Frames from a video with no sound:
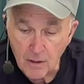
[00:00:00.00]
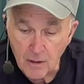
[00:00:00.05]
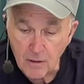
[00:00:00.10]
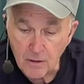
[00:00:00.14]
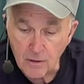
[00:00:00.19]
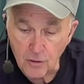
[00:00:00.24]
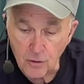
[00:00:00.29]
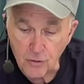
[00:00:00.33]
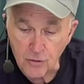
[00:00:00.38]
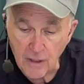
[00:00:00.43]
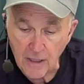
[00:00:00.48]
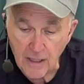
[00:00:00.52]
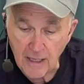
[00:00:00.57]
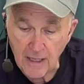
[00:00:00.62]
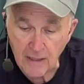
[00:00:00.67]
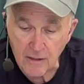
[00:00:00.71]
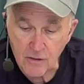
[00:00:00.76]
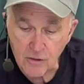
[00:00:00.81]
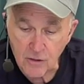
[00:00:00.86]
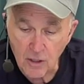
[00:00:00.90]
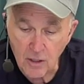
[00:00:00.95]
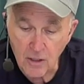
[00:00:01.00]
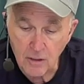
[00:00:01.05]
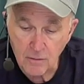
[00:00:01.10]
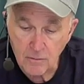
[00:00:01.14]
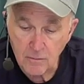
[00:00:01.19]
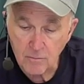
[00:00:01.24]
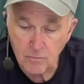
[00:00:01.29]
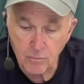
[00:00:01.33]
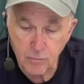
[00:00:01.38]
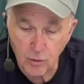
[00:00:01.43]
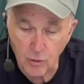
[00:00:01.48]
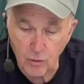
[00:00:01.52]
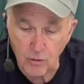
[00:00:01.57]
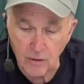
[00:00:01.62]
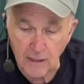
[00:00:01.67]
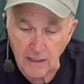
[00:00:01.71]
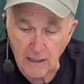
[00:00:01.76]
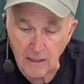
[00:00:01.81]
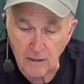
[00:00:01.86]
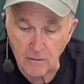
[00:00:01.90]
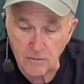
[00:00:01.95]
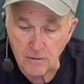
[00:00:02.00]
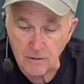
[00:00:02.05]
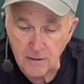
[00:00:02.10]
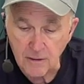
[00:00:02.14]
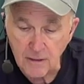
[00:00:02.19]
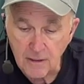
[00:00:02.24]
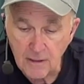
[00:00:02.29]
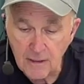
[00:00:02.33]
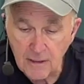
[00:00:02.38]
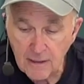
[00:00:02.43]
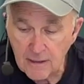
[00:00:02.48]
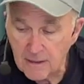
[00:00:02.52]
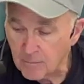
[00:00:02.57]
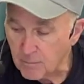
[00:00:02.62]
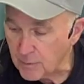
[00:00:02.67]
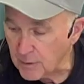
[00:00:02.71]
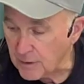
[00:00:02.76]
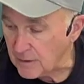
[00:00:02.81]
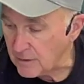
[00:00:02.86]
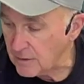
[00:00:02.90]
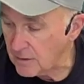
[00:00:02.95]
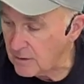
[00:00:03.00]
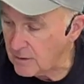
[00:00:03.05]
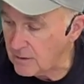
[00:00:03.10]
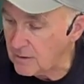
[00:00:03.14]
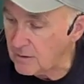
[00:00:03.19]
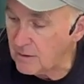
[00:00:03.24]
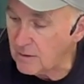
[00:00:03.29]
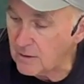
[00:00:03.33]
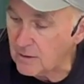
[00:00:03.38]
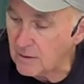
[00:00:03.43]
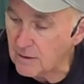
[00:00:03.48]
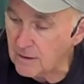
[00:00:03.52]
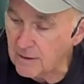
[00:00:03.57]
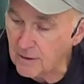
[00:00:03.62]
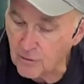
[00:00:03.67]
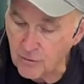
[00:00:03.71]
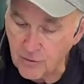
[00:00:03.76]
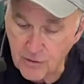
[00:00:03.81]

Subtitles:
Use a hacksaw, pull it out, but here's the